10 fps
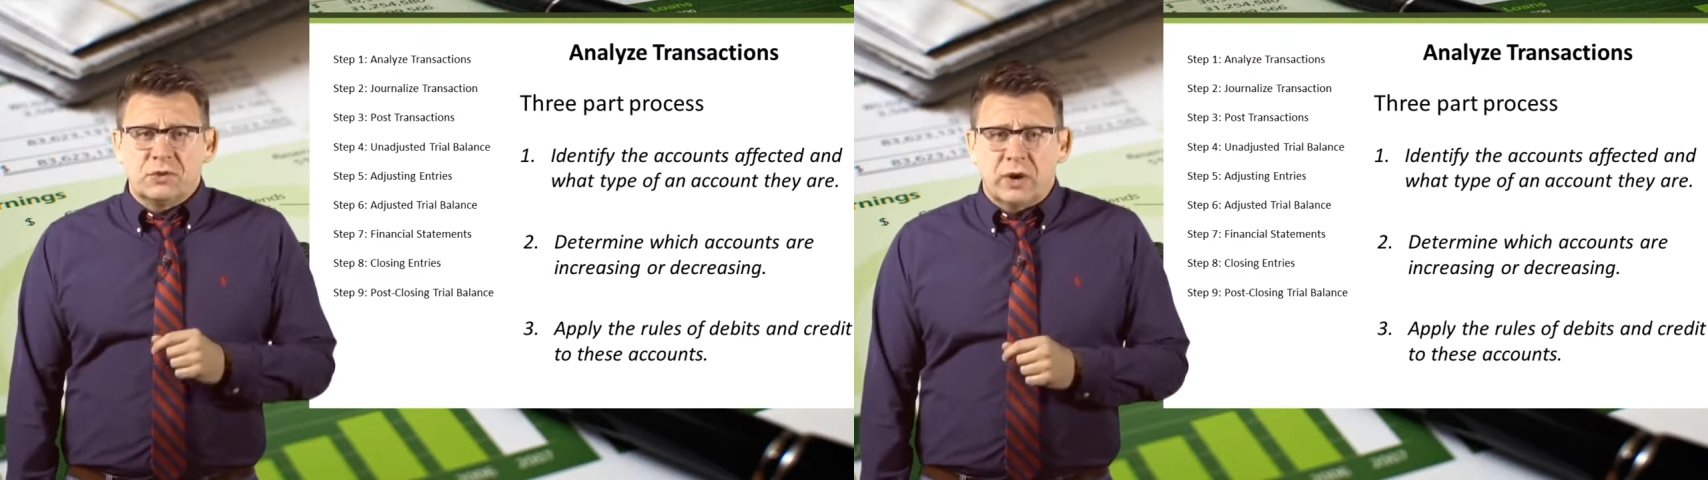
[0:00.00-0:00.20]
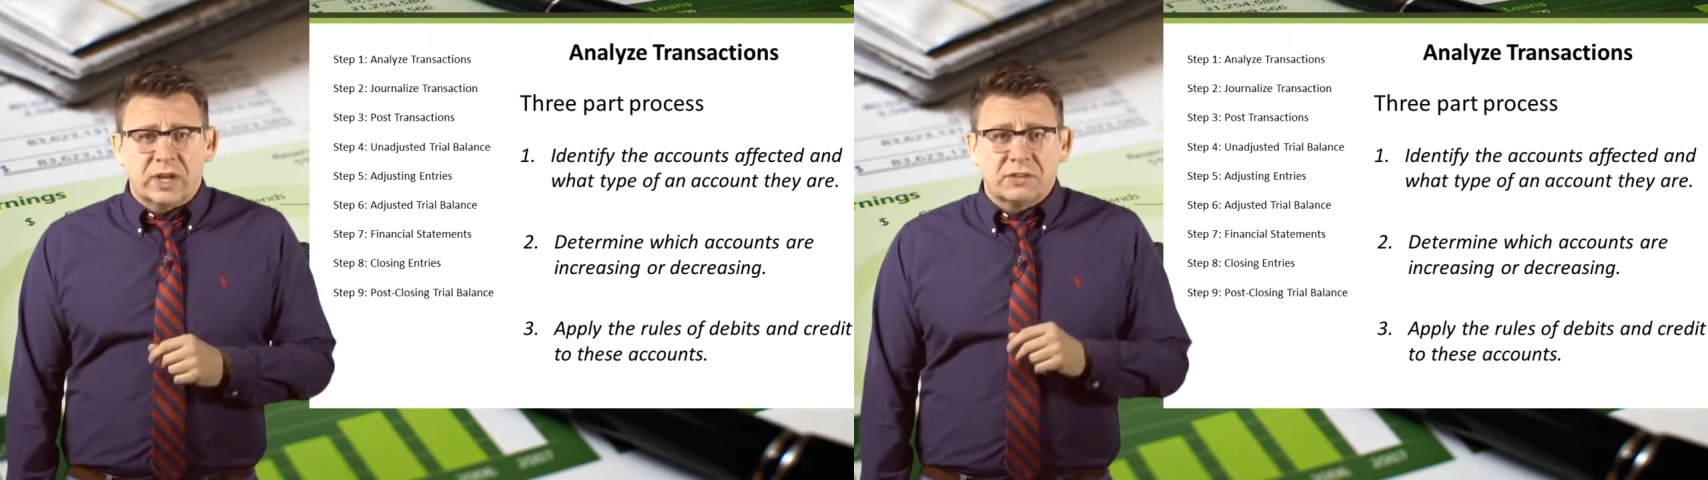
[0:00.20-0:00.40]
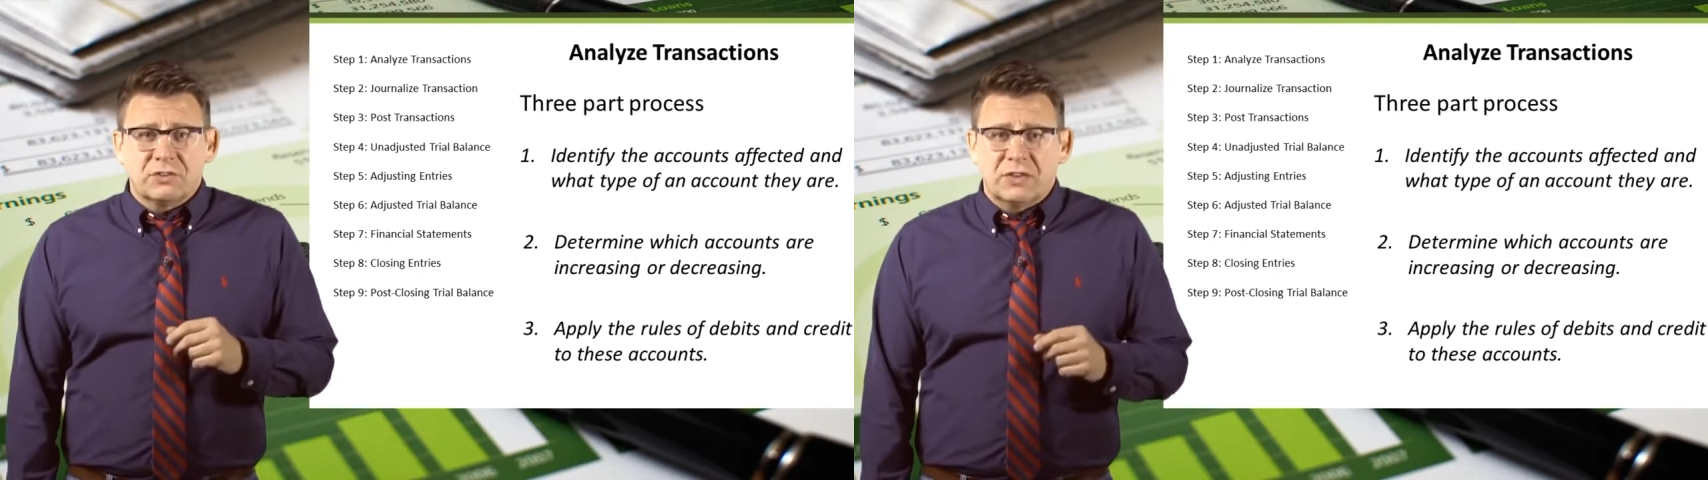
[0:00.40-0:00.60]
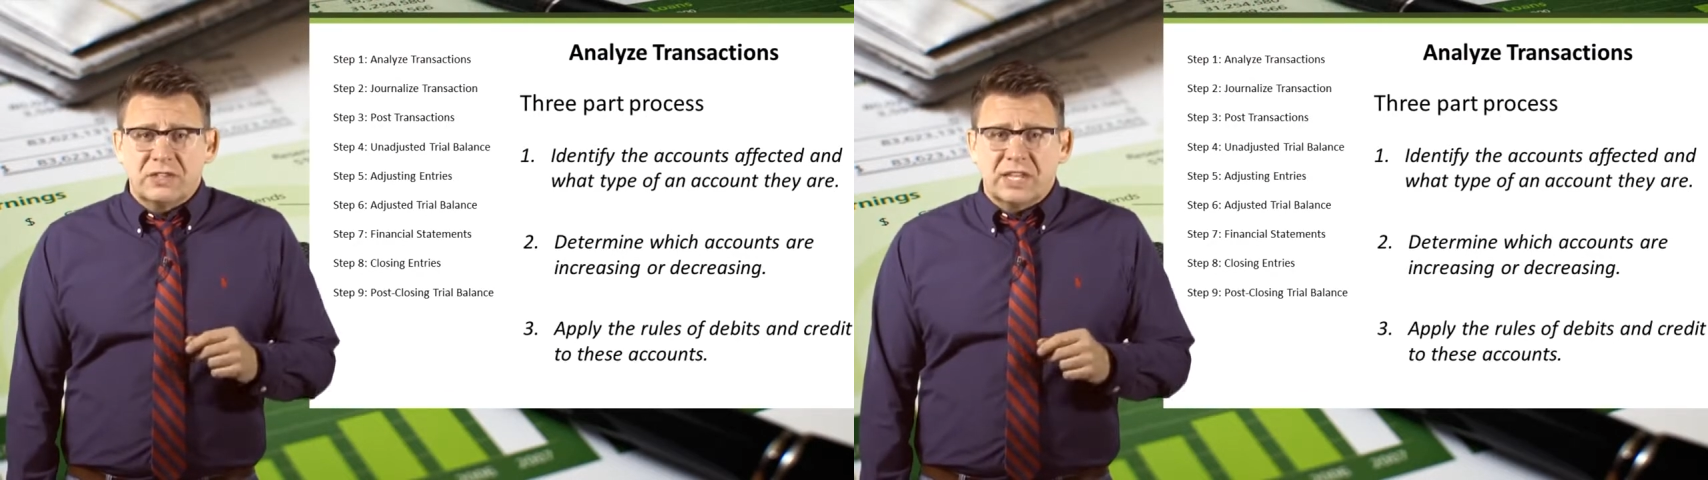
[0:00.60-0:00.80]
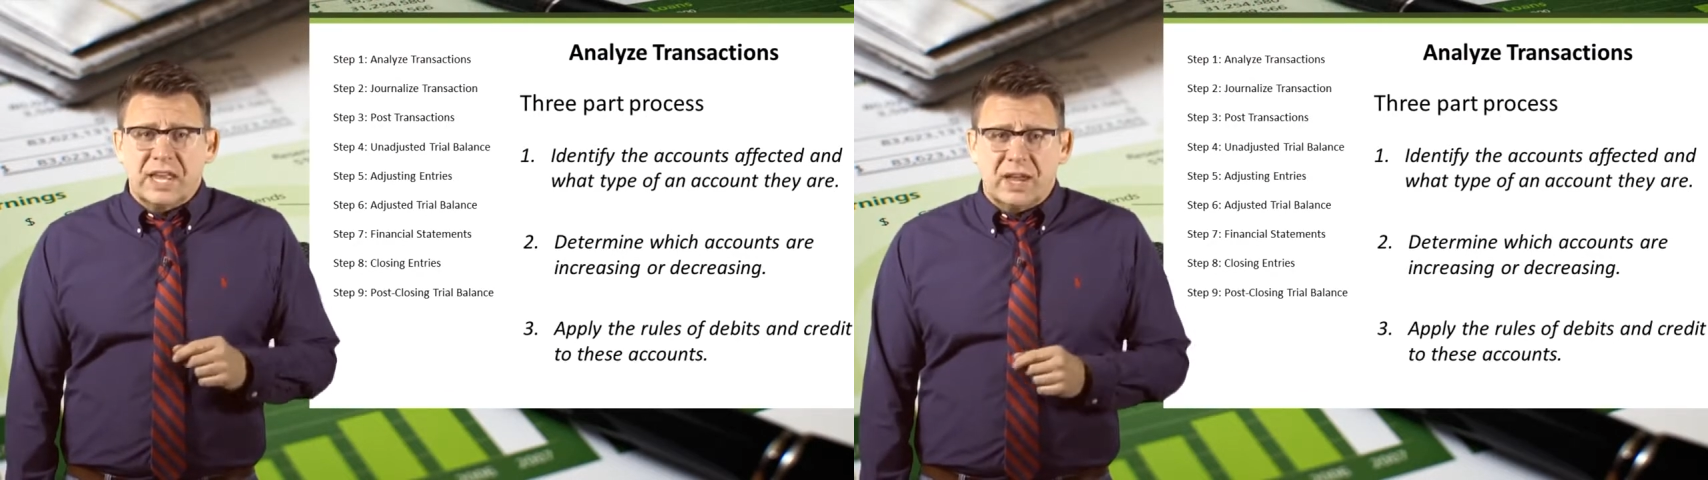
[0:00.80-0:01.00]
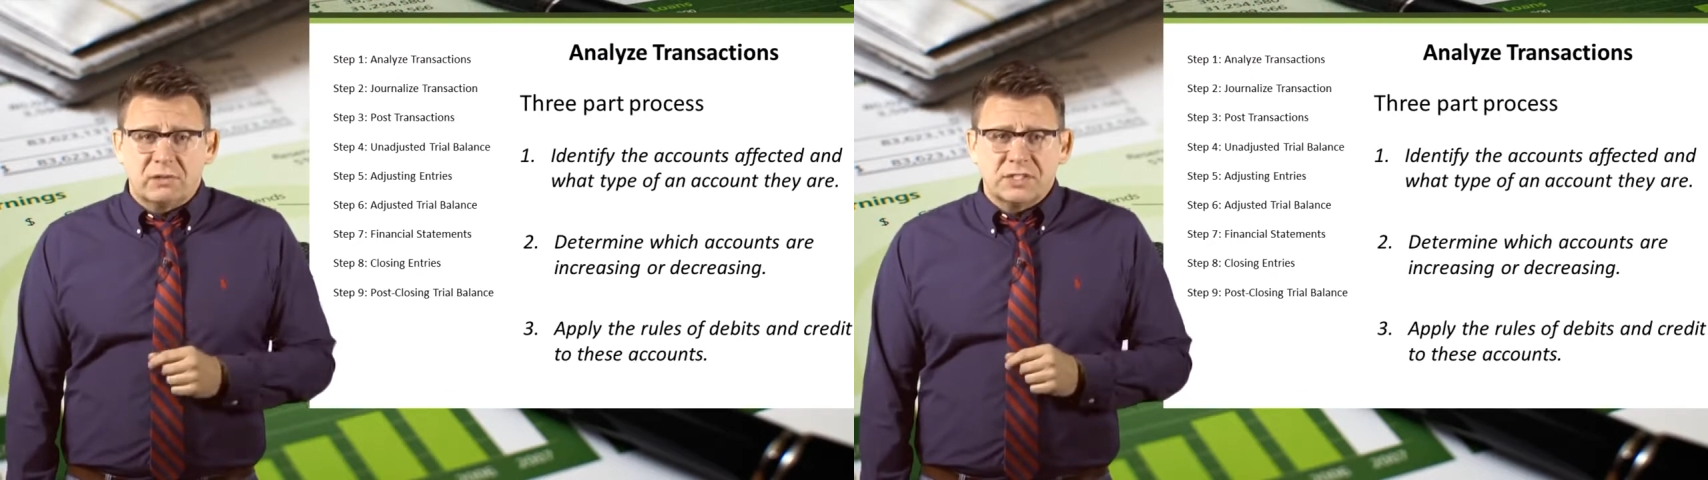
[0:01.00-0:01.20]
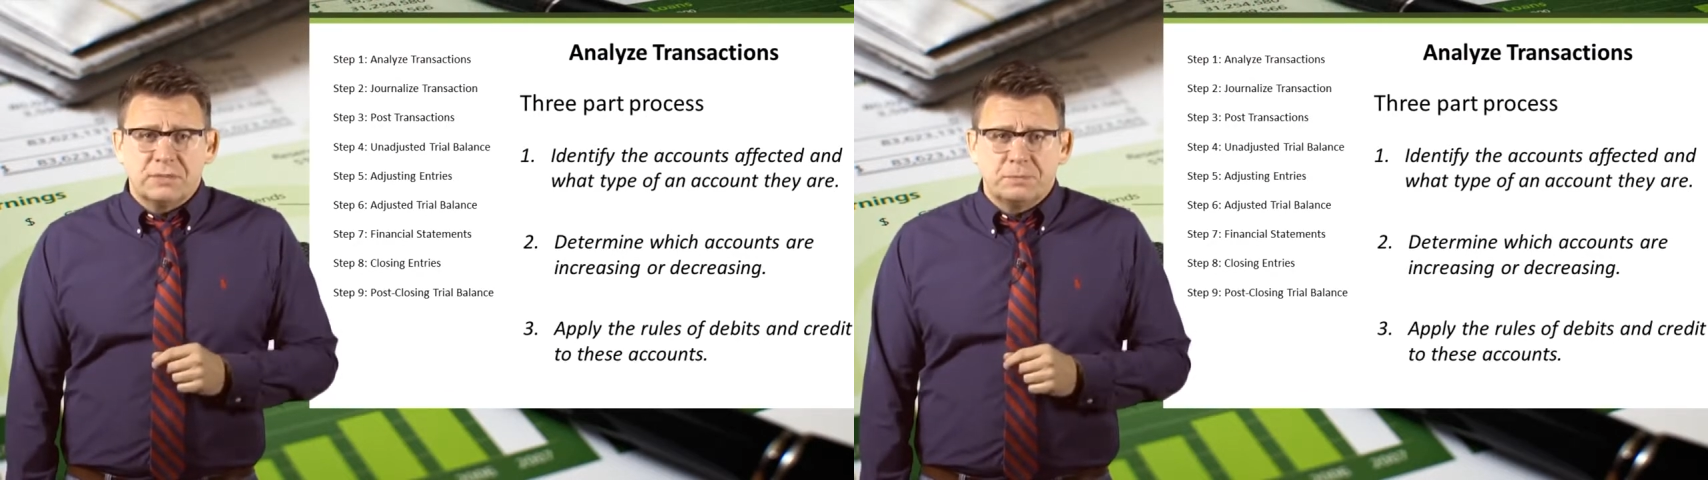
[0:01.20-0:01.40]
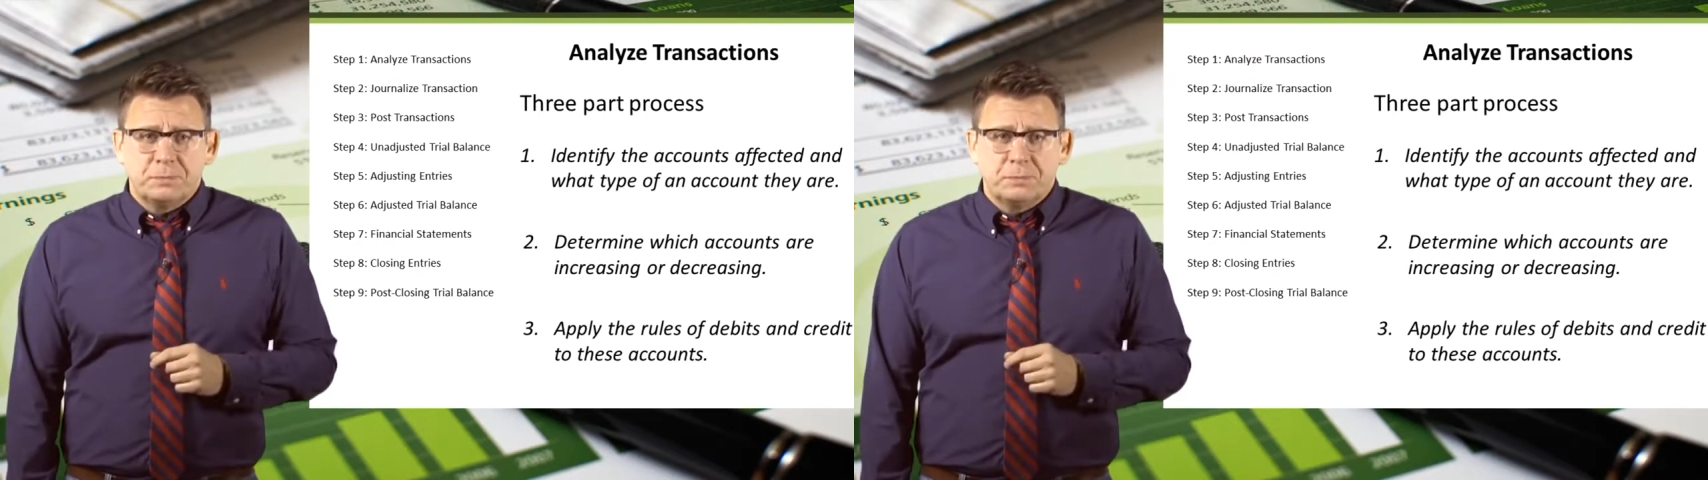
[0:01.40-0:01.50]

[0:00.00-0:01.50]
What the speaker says: credits to these accounts.